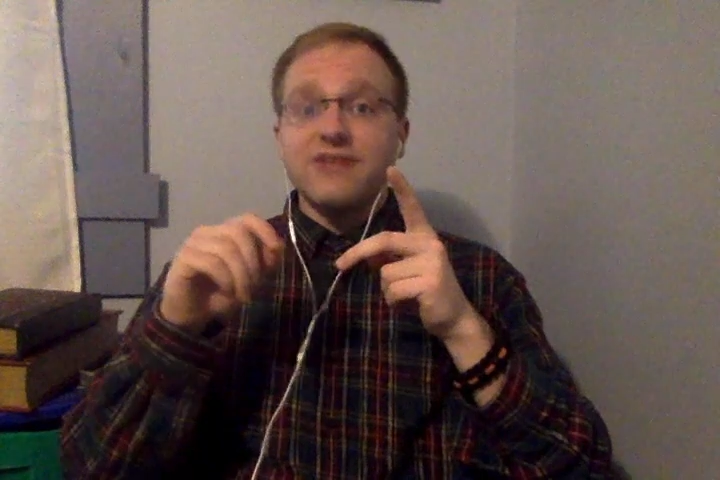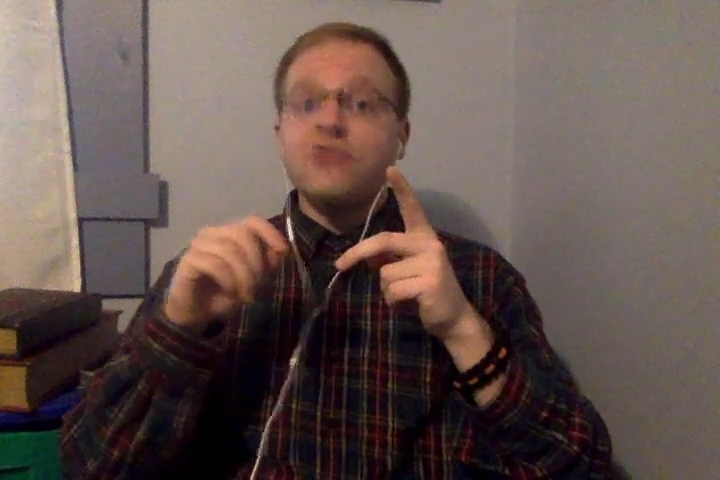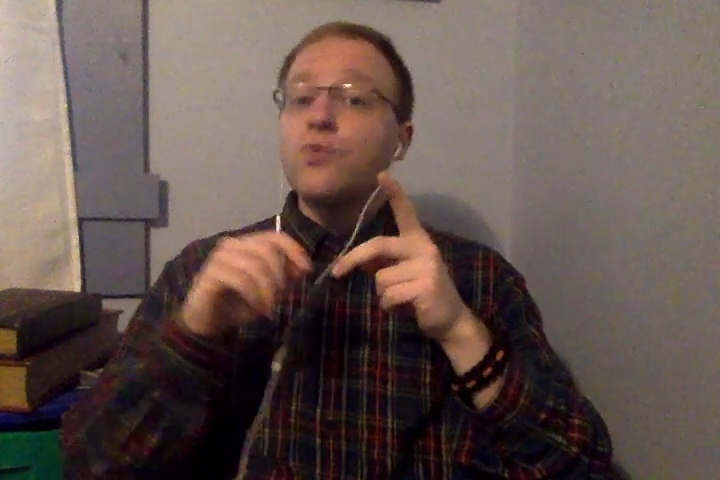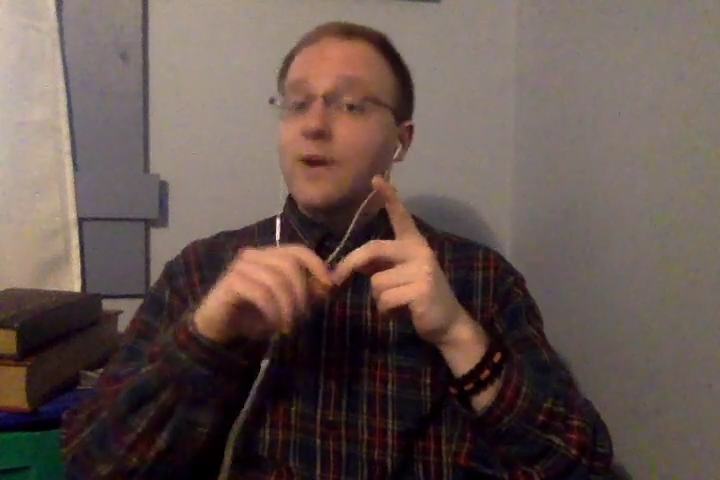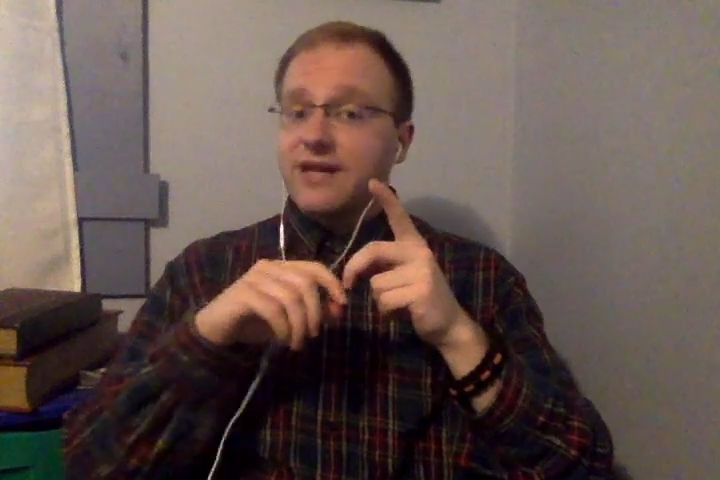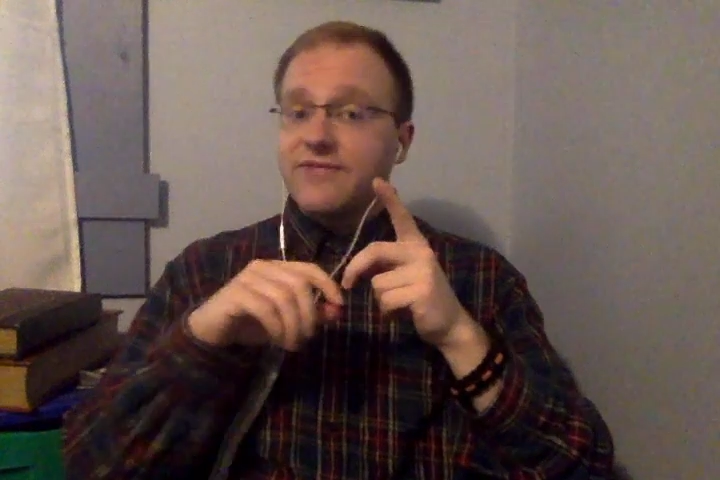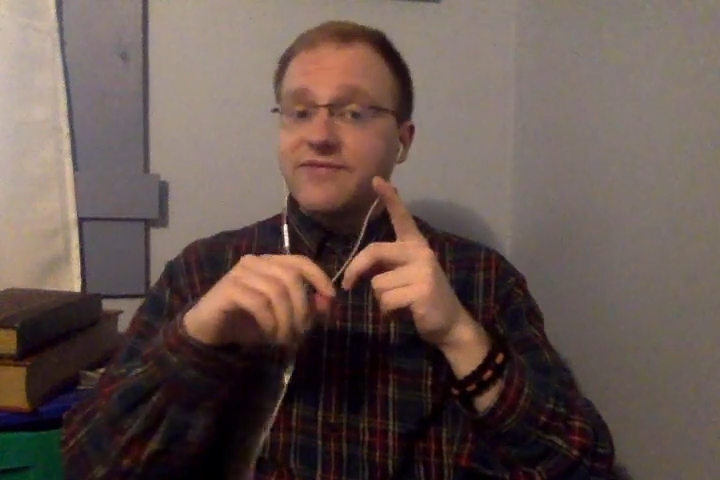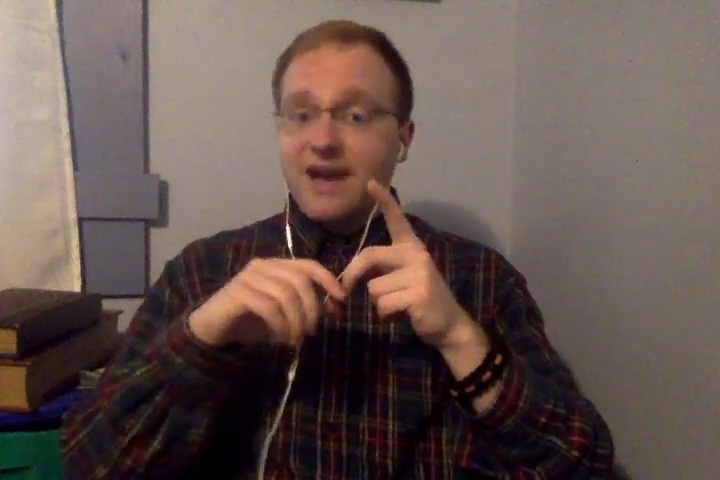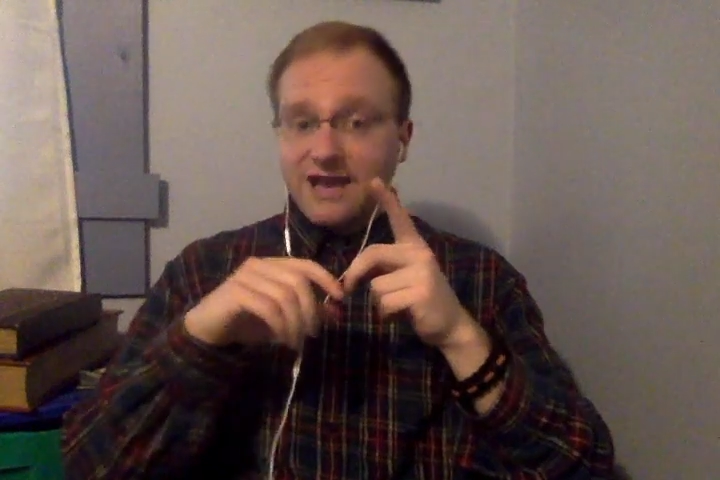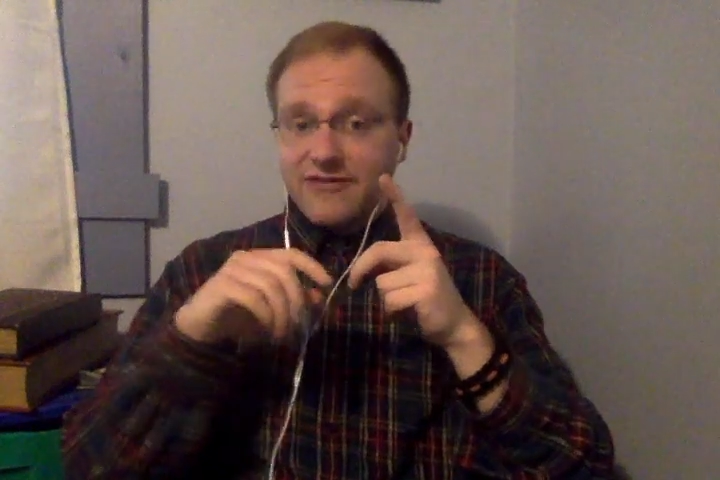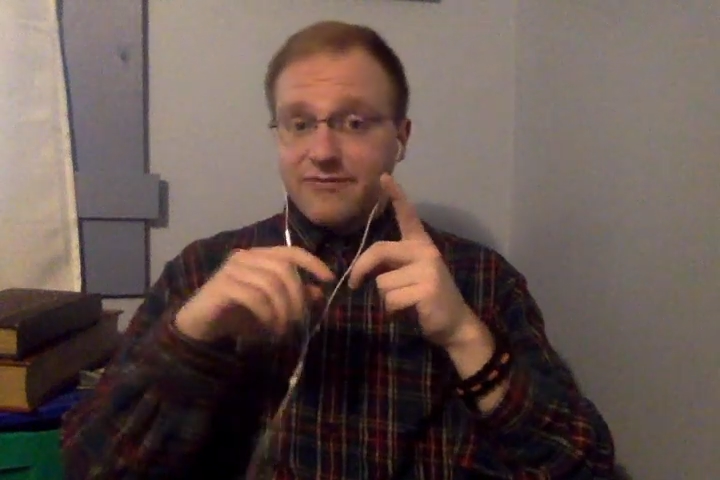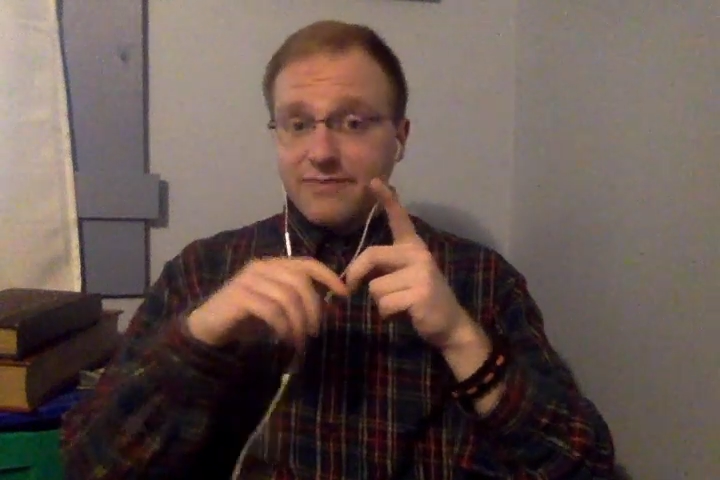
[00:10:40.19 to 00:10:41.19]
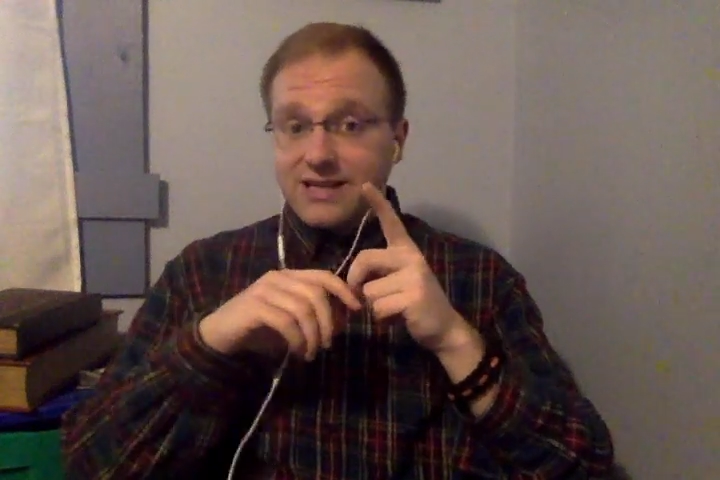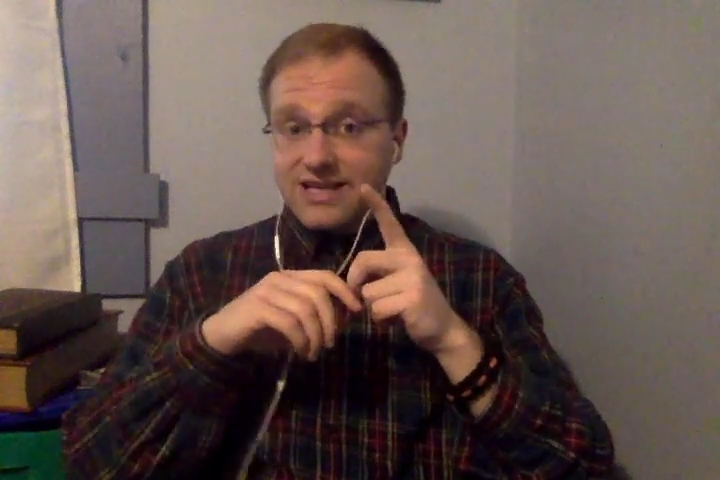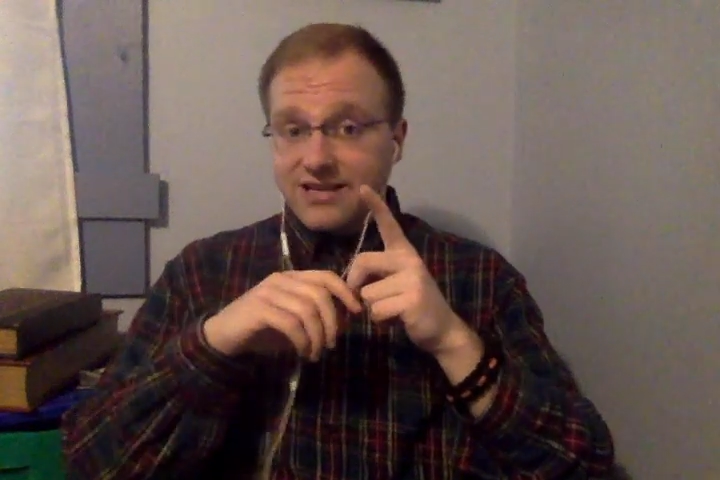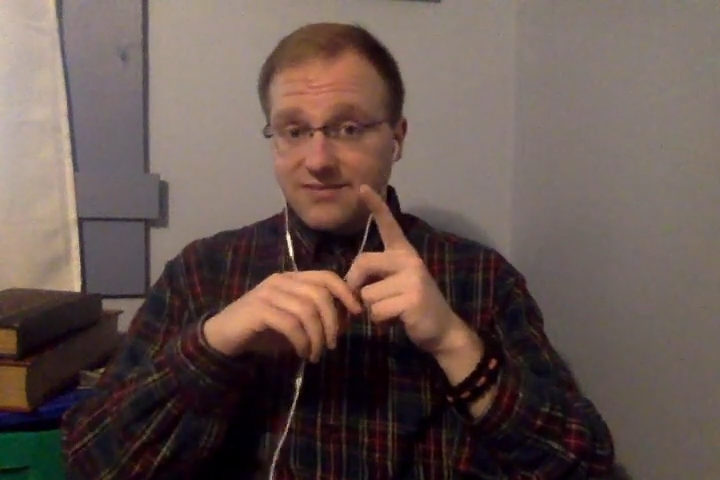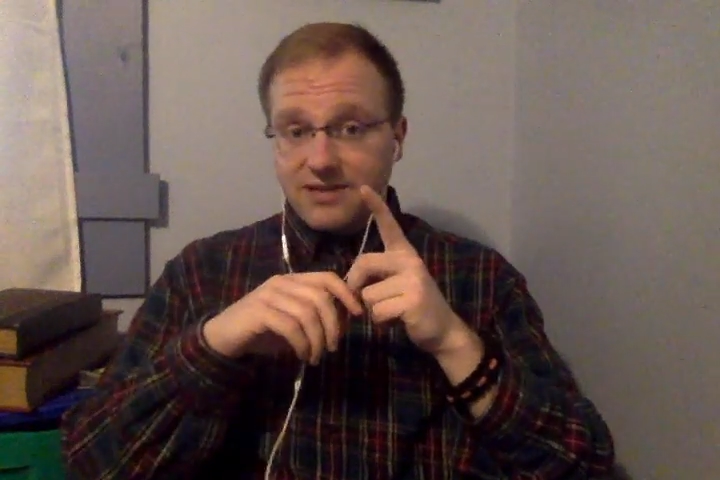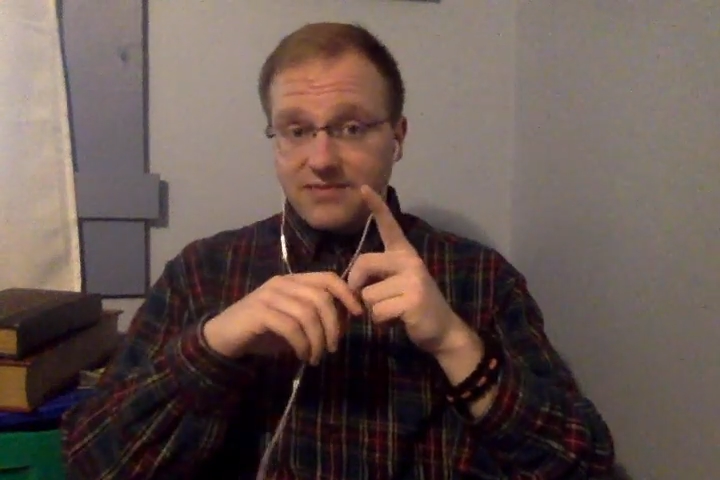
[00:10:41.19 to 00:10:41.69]
25
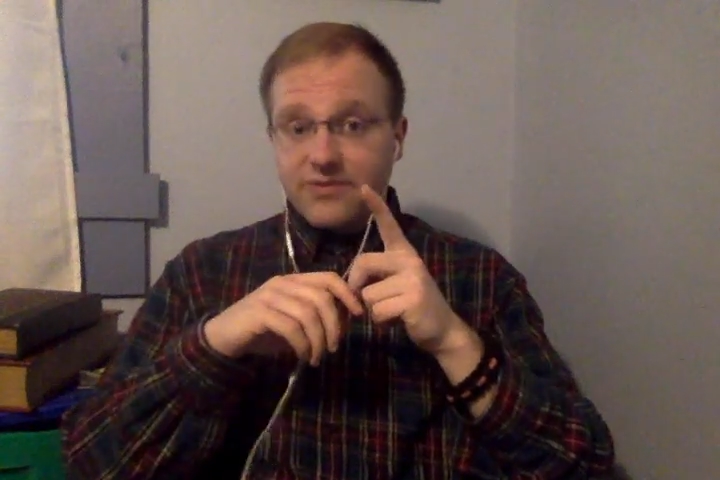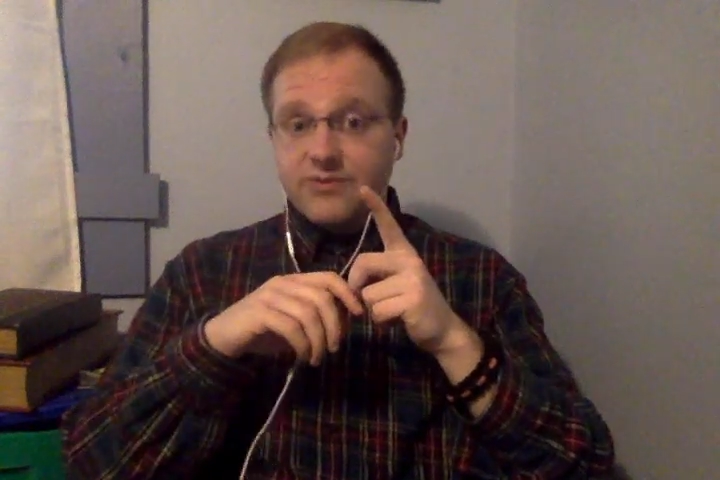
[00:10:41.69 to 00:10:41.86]
million people